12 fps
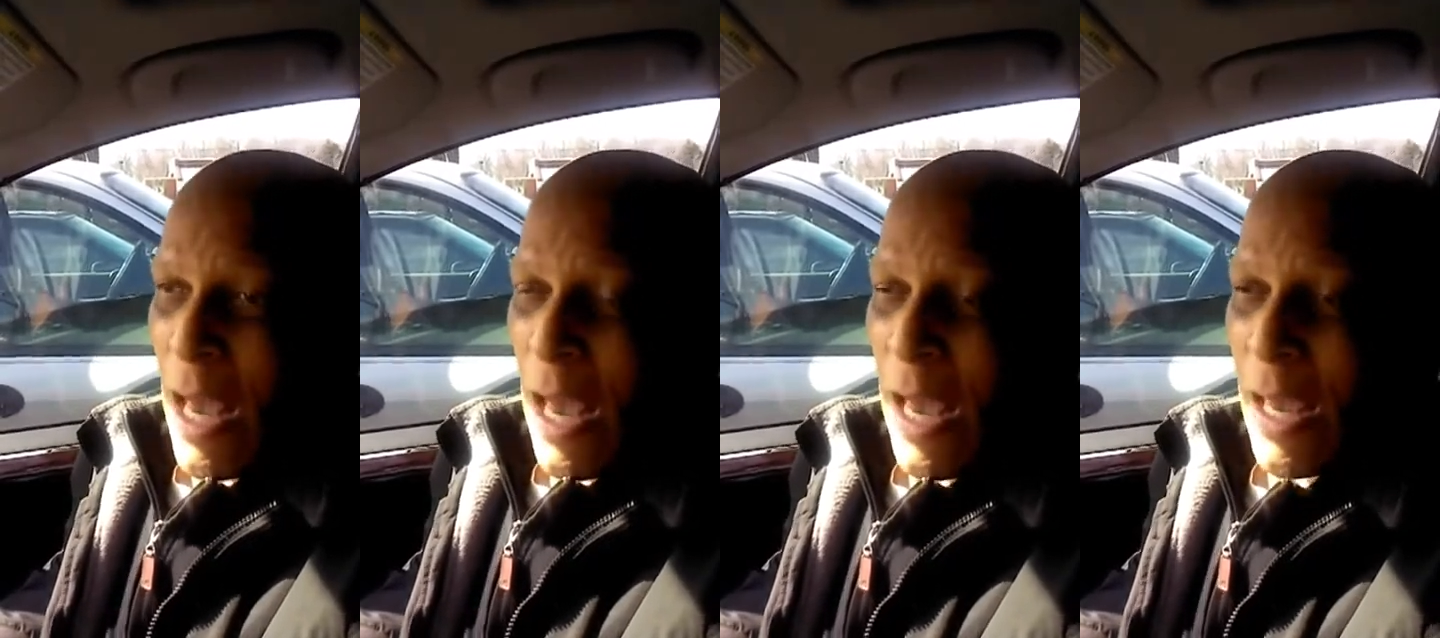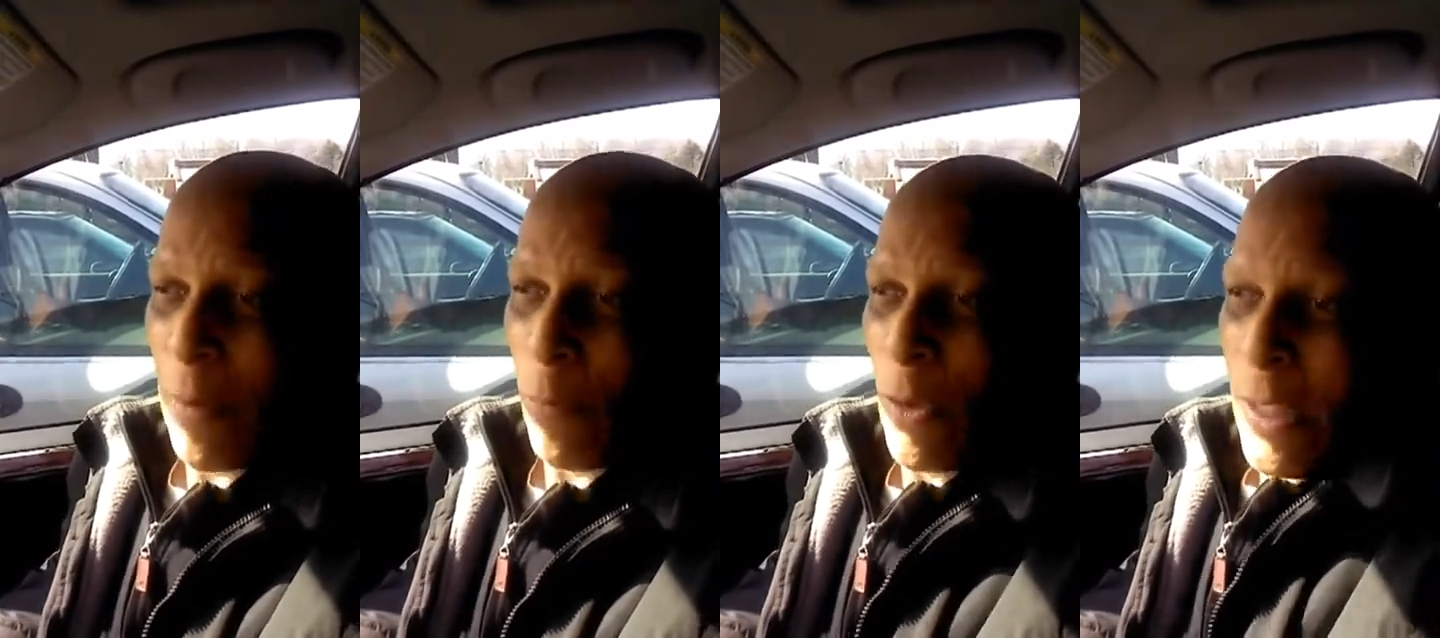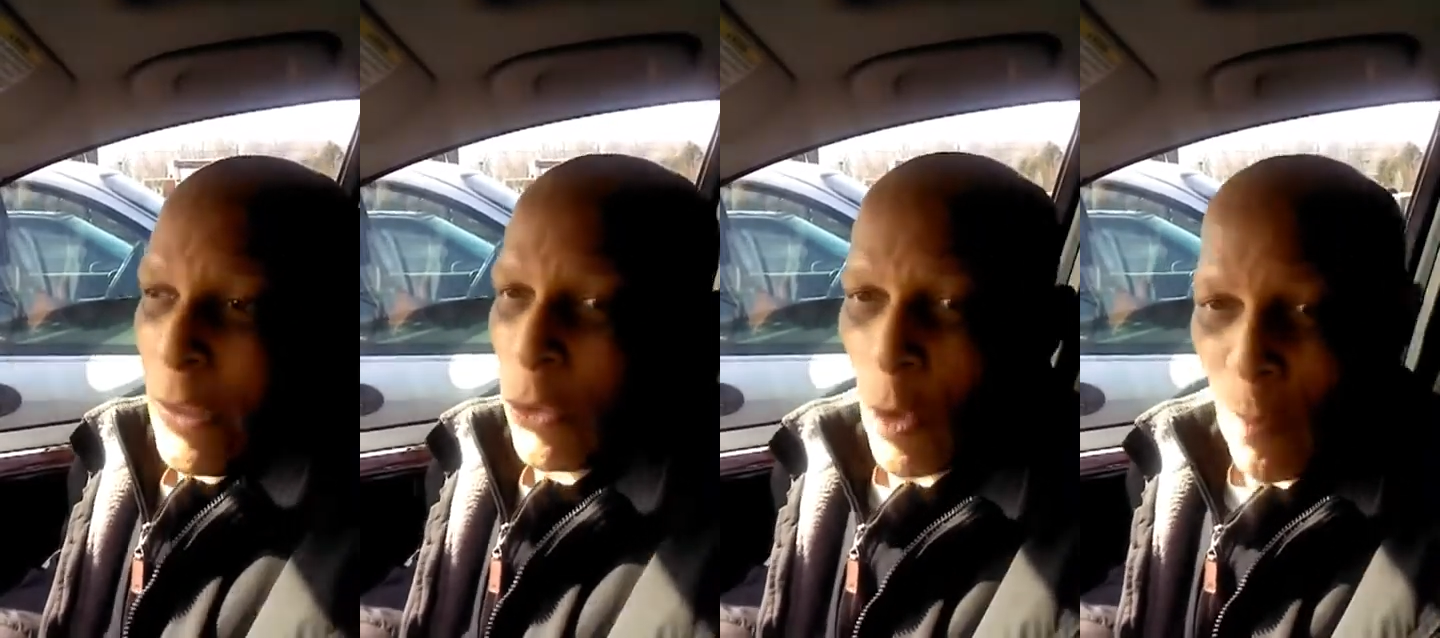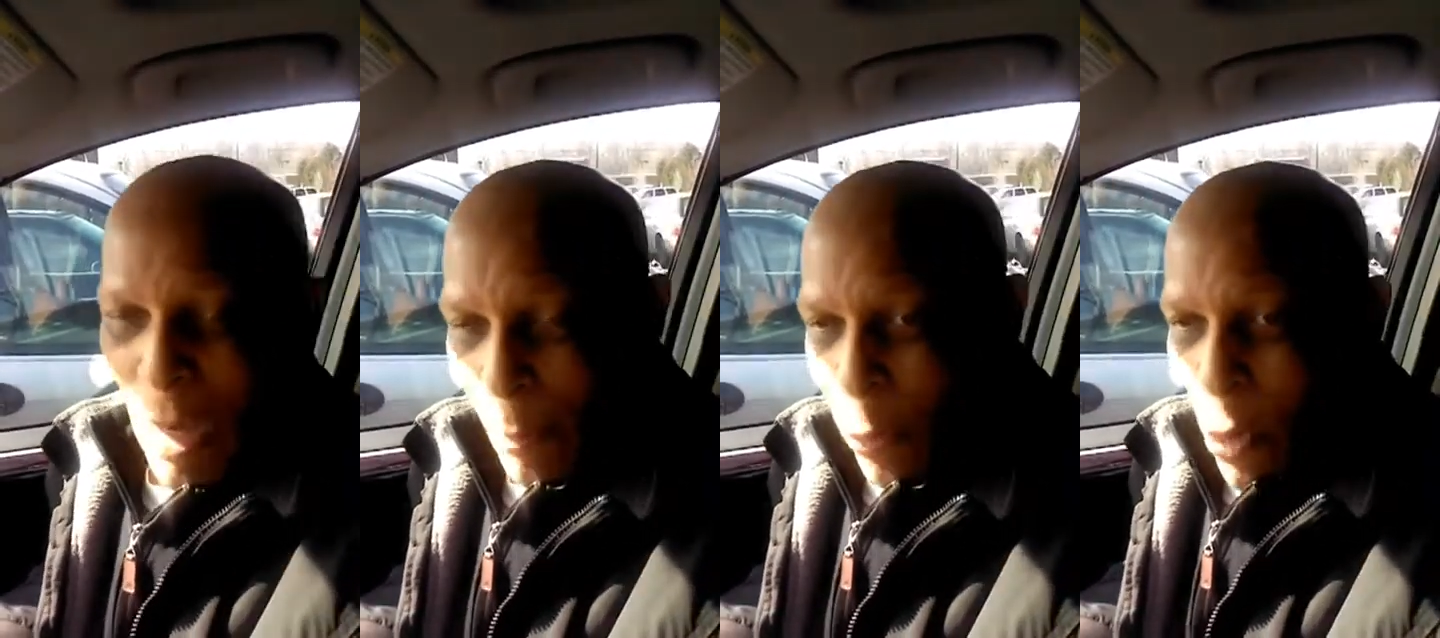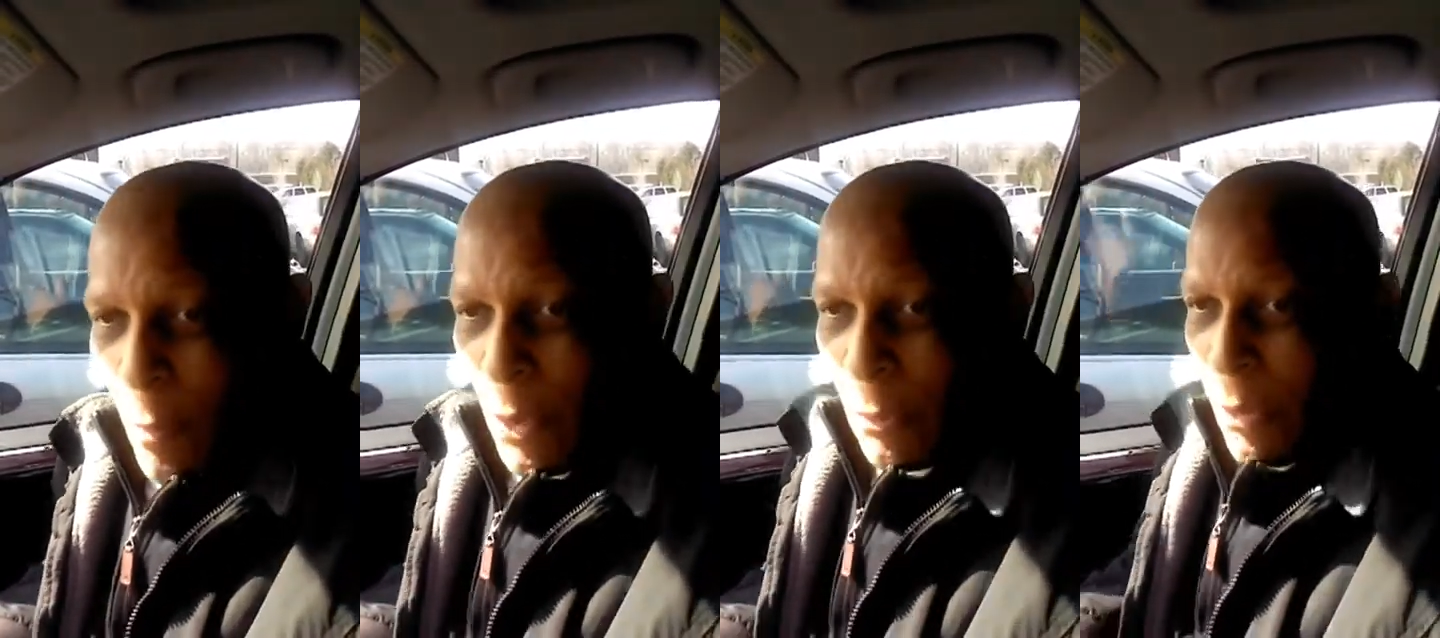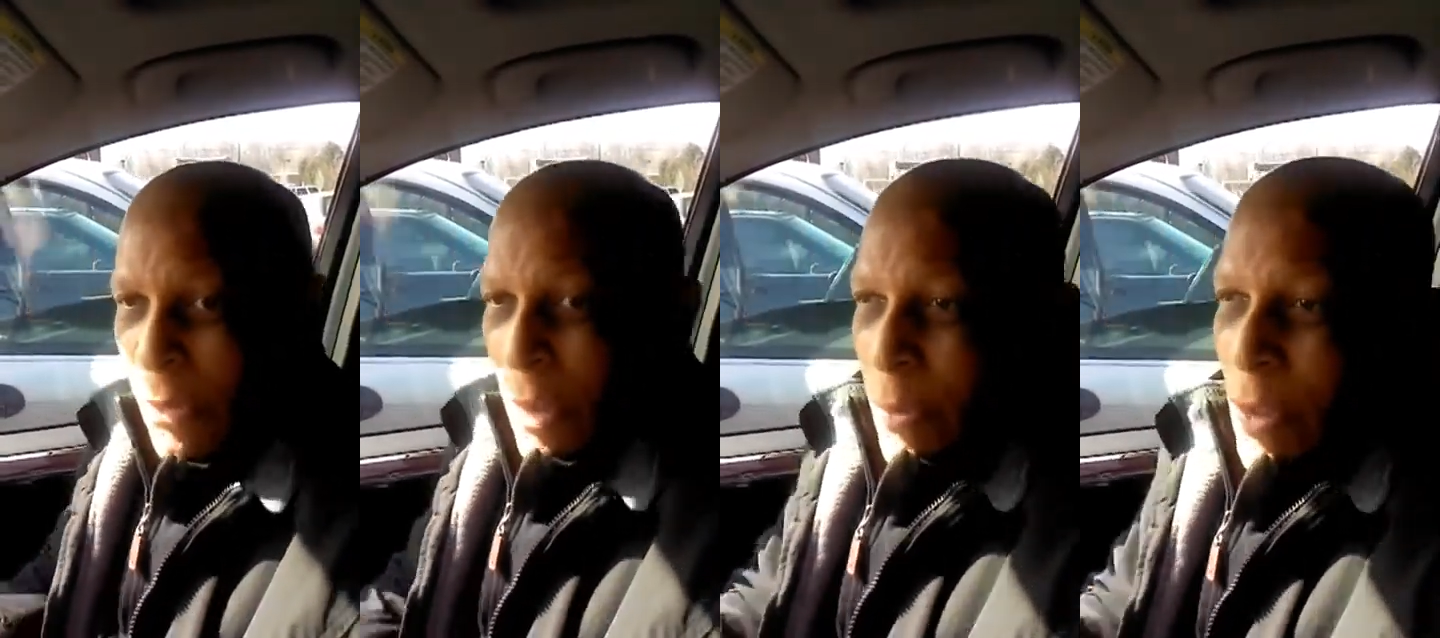And during my appointment with the